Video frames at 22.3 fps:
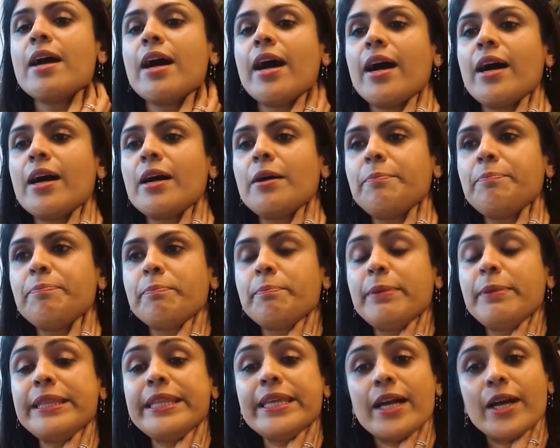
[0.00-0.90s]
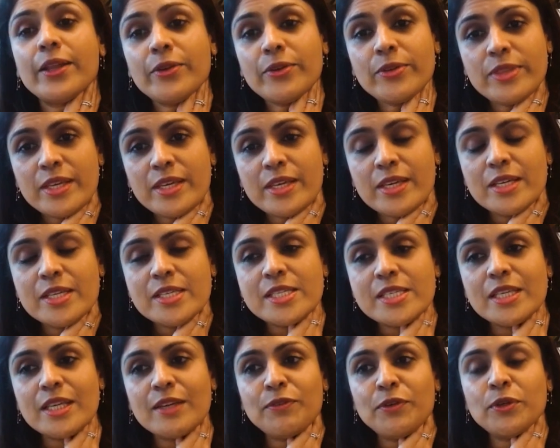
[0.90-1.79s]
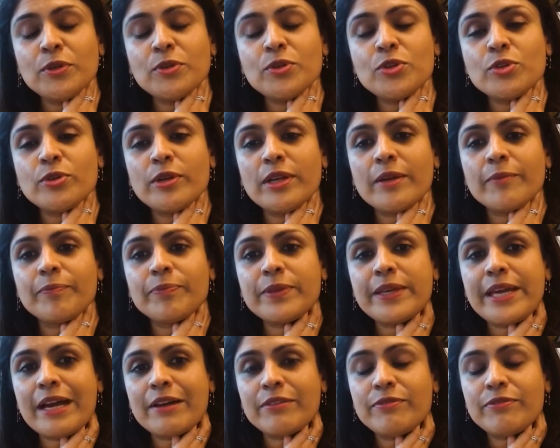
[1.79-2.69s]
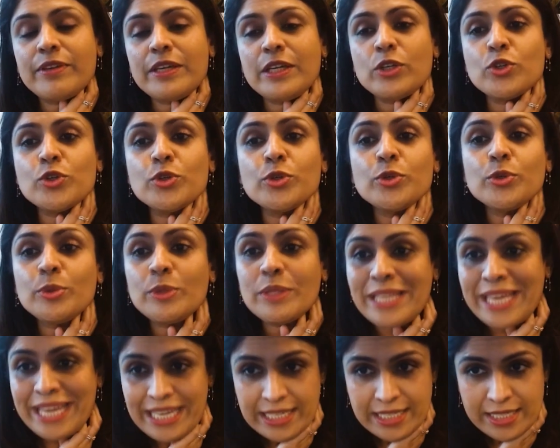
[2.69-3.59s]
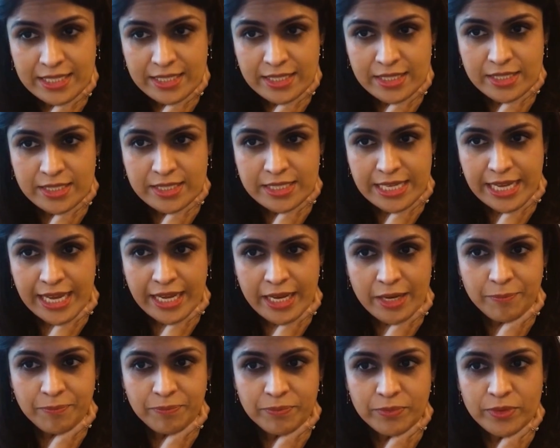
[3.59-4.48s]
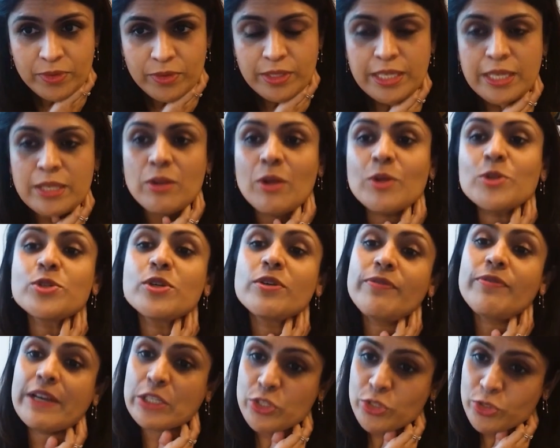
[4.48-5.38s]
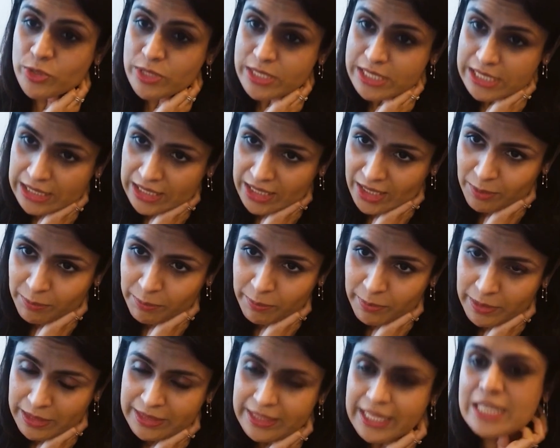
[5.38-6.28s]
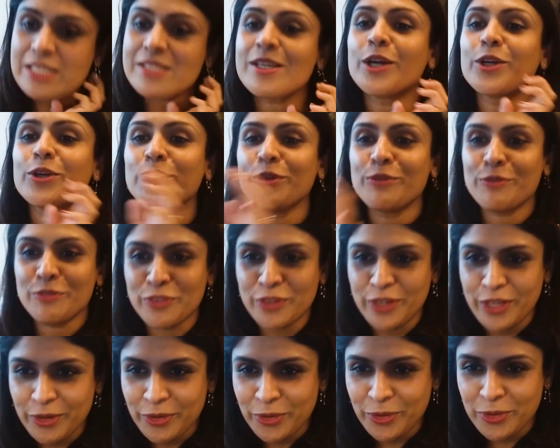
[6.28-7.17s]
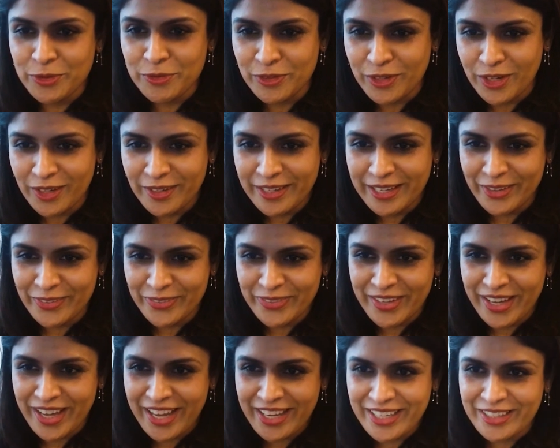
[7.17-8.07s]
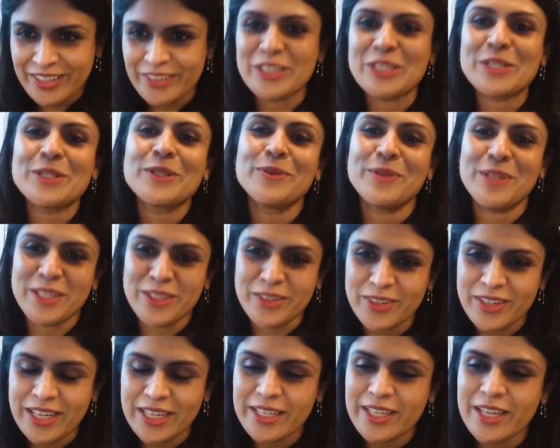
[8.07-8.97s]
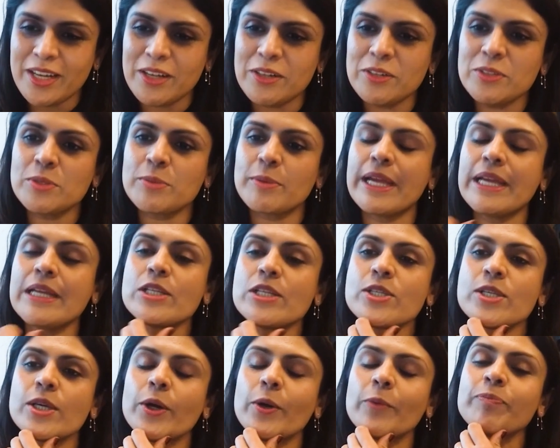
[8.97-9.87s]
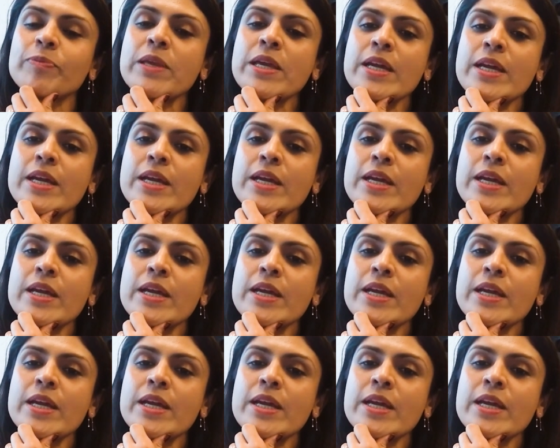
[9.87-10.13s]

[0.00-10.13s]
But the other thing is if you drink caffeine too late in the day, it can also affect your sleep. And that's not good for your overall health either, including your gut health, right? So